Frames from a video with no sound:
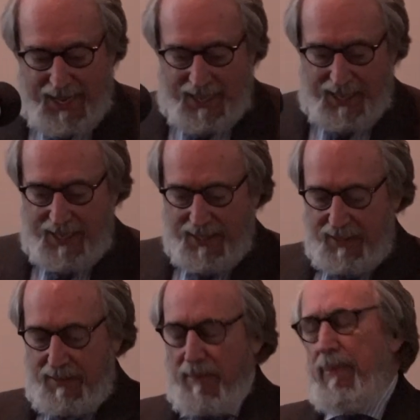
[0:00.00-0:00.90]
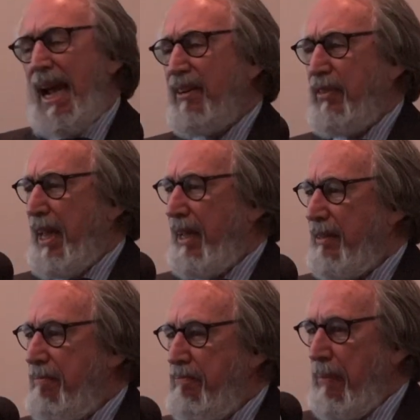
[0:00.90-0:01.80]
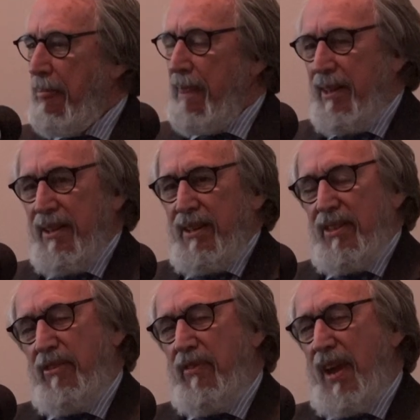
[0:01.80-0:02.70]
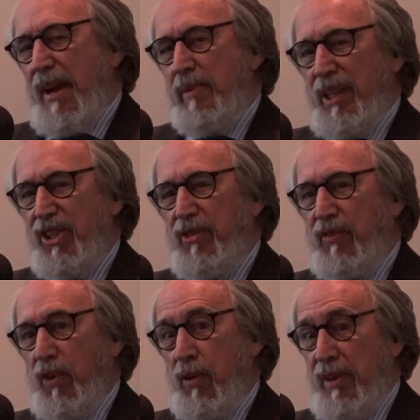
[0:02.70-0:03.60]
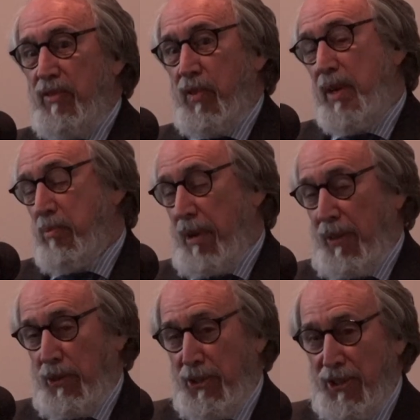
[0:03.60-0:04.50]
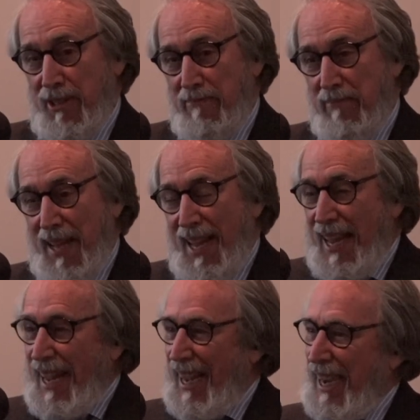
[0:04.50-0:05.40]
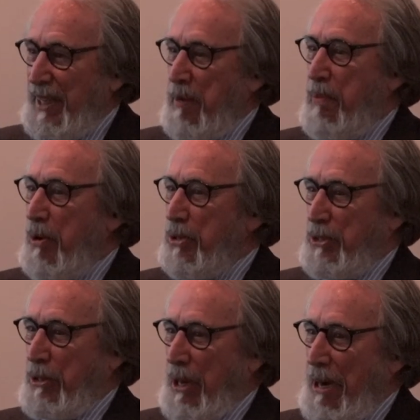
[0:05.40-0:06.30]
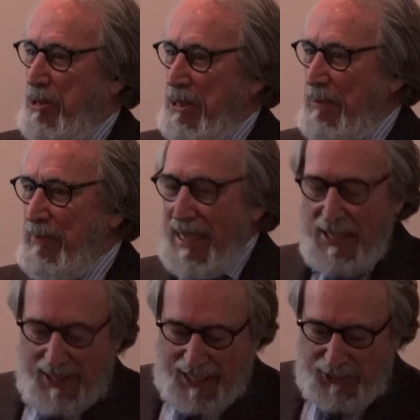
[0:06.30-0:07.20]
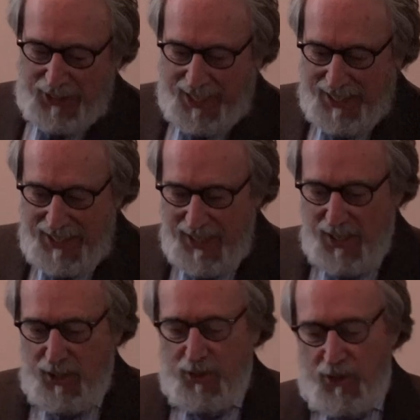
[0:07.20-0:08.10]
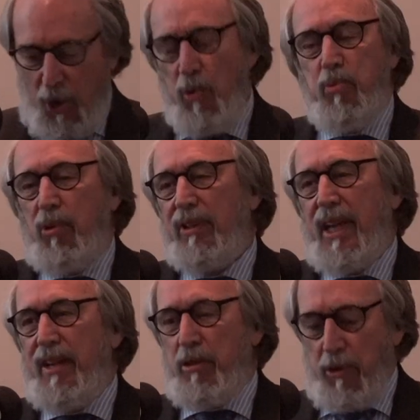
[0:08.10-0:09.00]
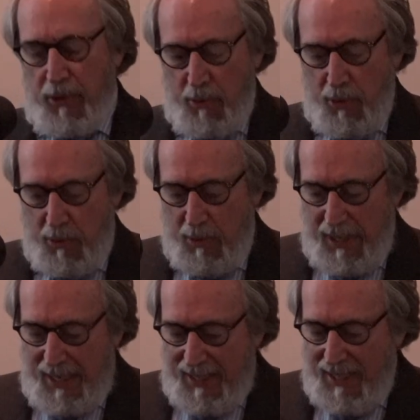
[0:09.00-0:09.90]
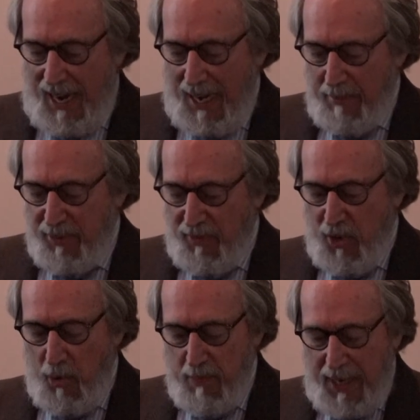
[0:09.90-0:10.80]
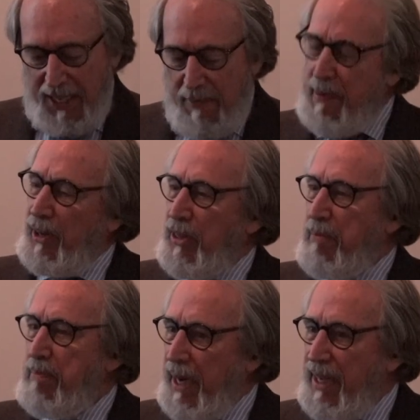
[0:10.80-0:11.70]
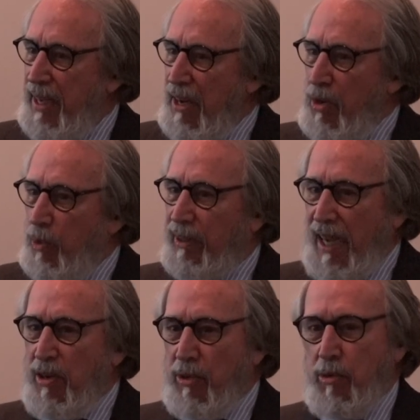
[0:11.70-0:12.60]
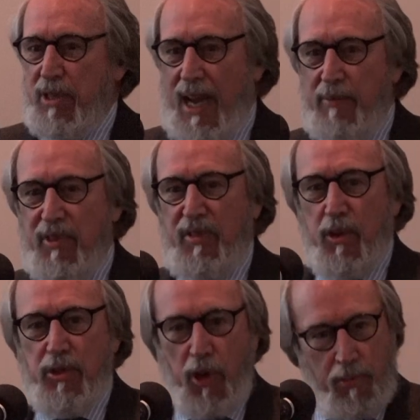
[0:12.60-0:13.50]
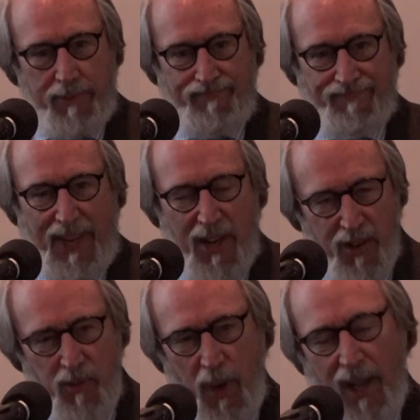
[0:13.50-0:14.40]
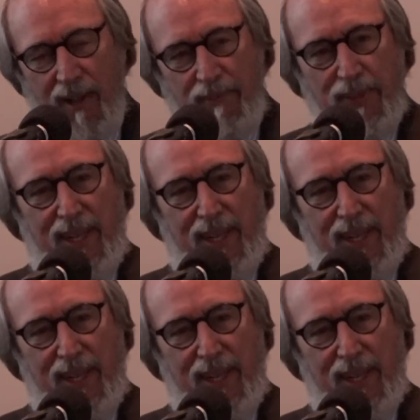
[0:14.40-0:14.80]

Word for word: And back then, the fabulous furry Freak Brothers had a poster out that said, Dope will get you through times of no money, better than money will get you through times of no dope. Well,